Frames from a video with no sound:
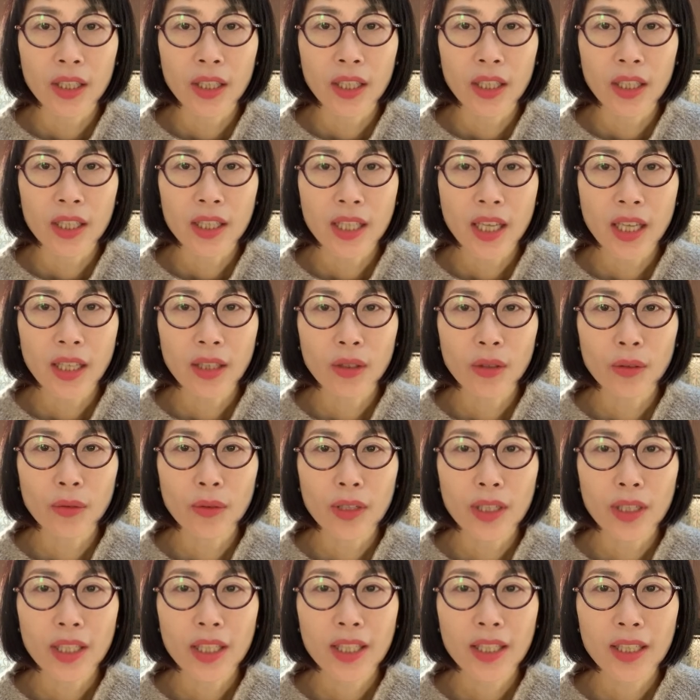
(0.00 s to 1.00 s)
St.
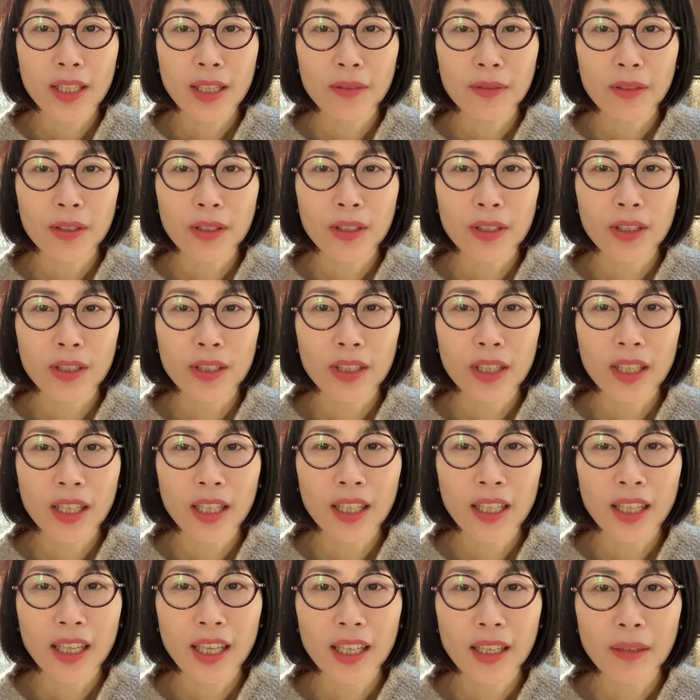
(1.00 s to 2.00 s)
Louis loves
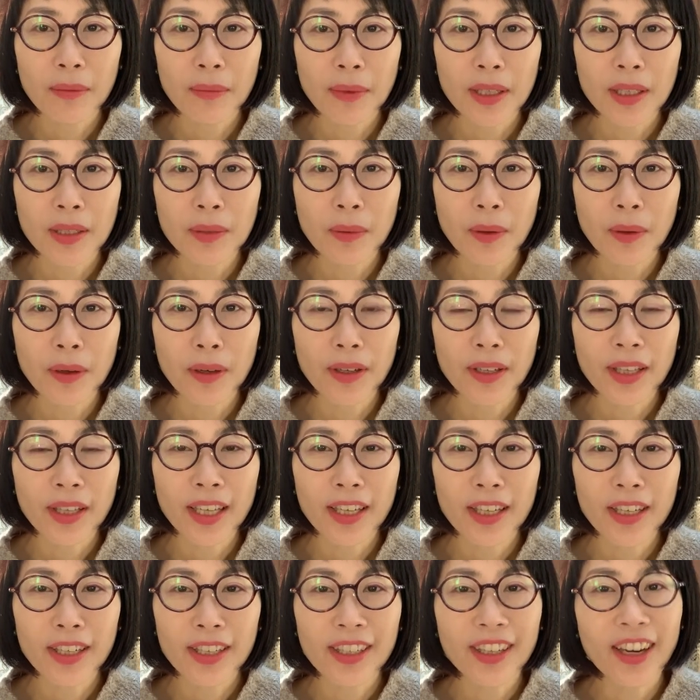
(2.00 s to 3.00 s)
cooking and baseball
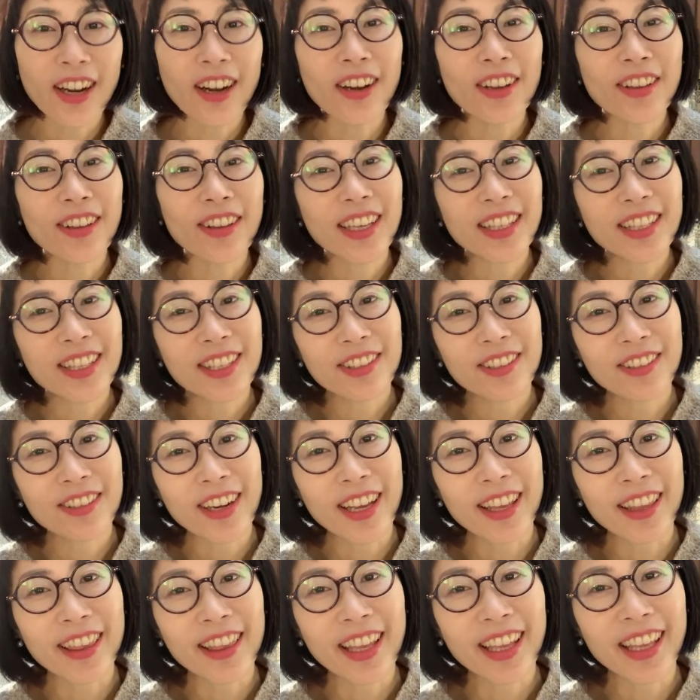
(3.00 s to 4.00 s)
here. Oh, that's
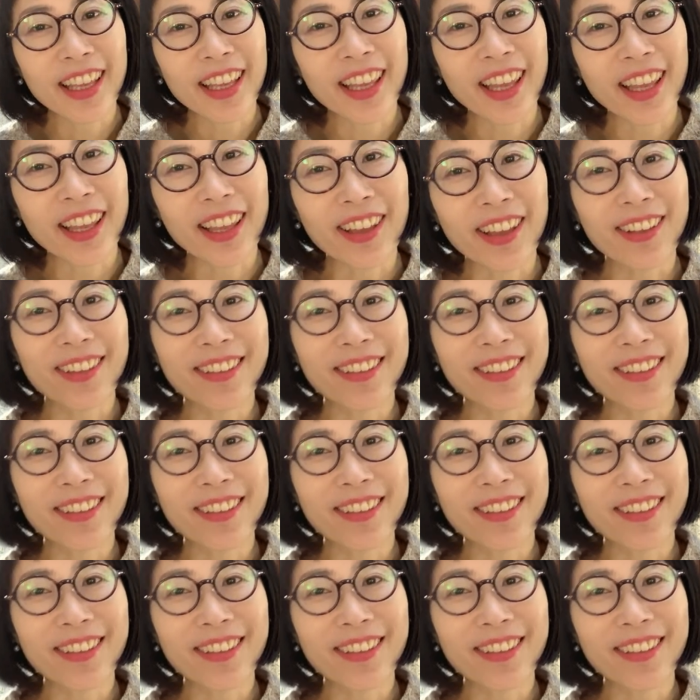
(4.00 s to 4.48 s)
great. Thank you.